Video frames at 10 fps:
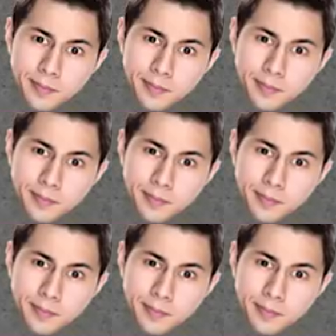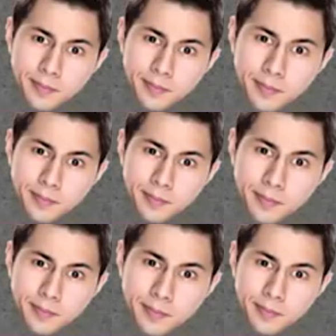
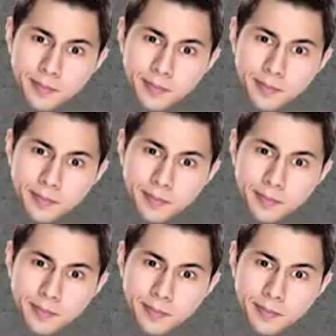The person shown says nothing.